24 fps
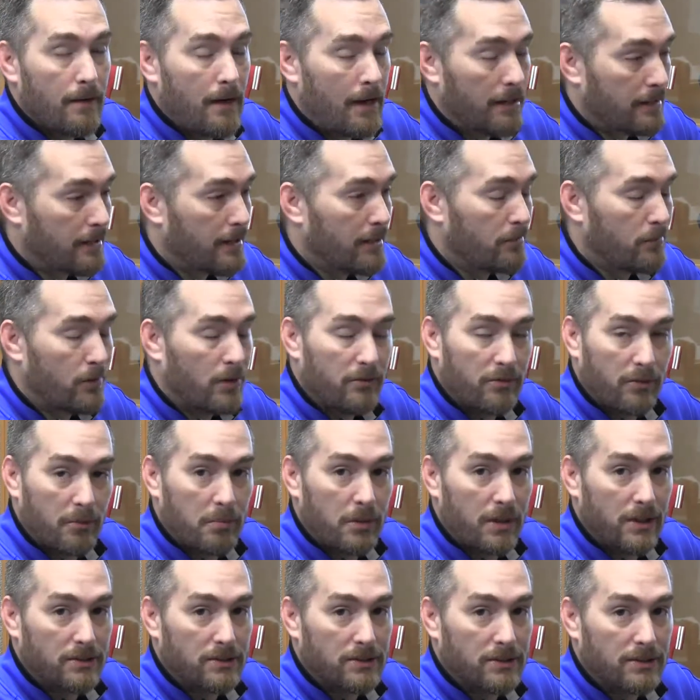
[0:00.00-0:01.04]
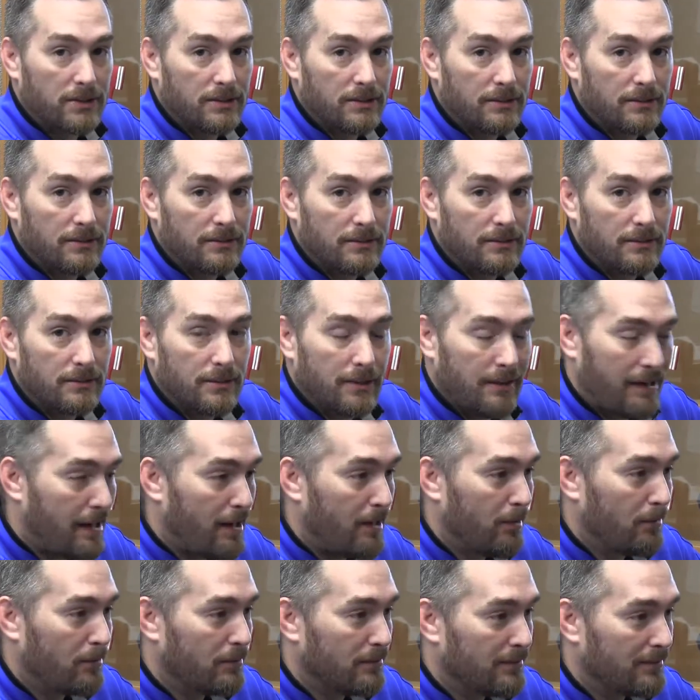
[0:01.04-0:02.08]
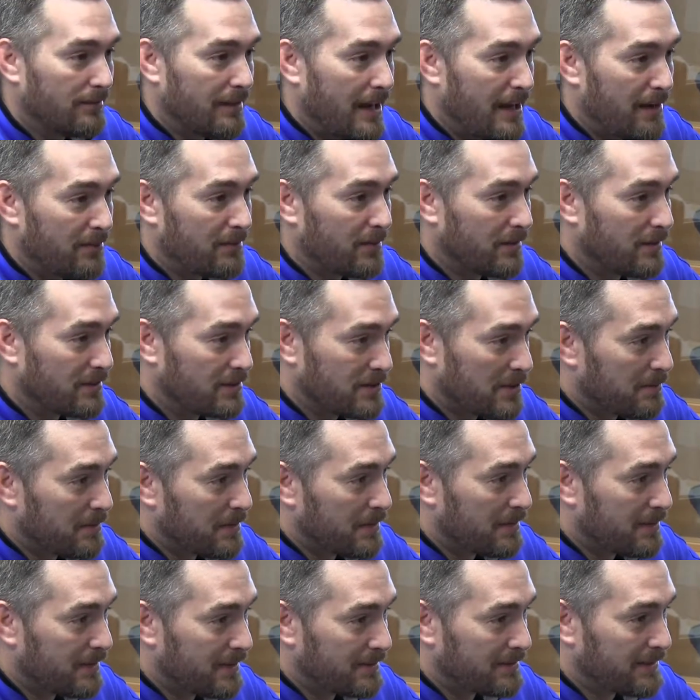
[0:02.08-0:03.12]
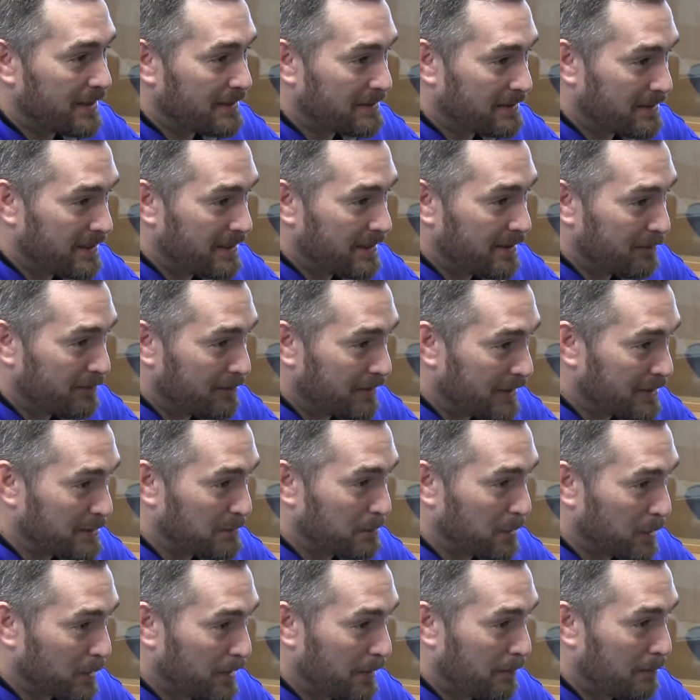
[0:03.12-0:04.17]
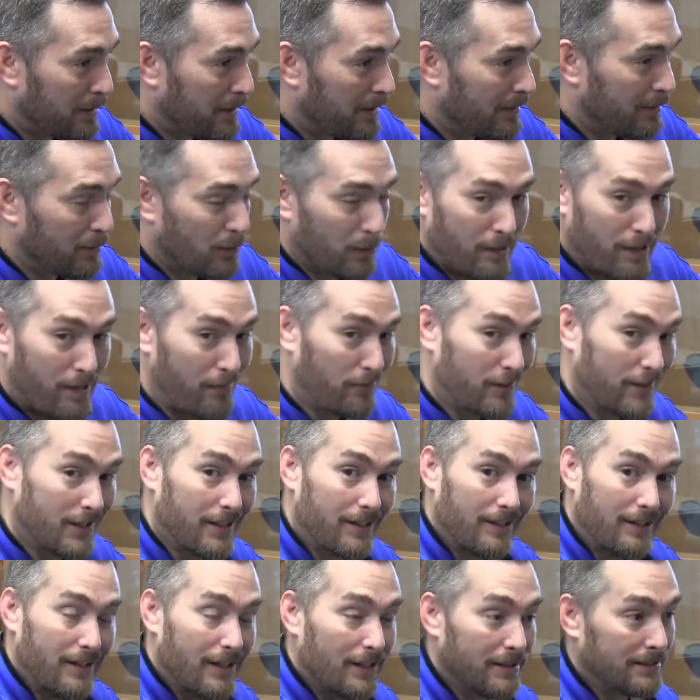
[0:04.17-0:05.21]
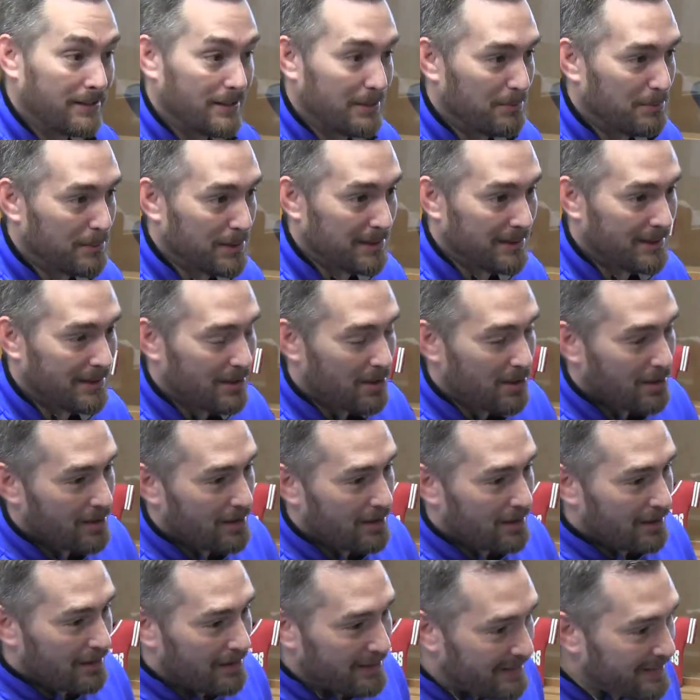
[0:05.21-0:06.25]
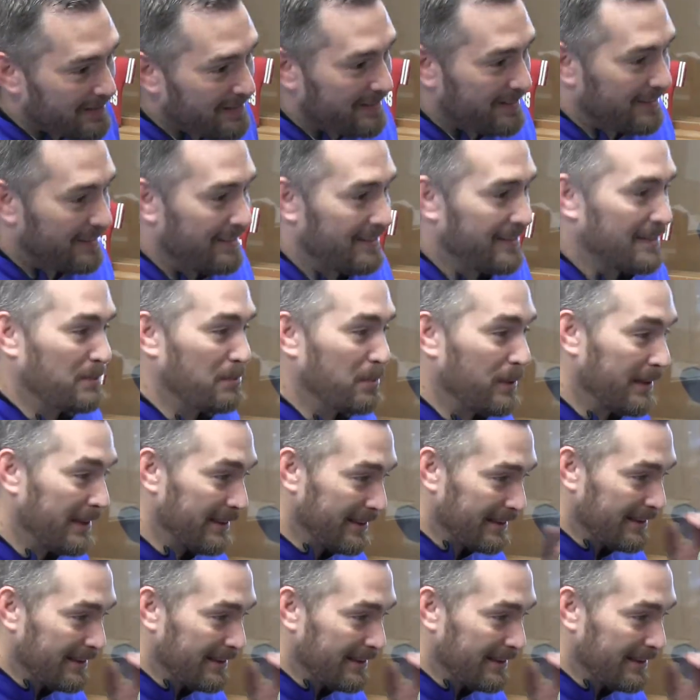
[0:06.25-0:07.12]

I can run for president. Now, after some of the things I said on Facebook, I probably will never get elected, but let's put it...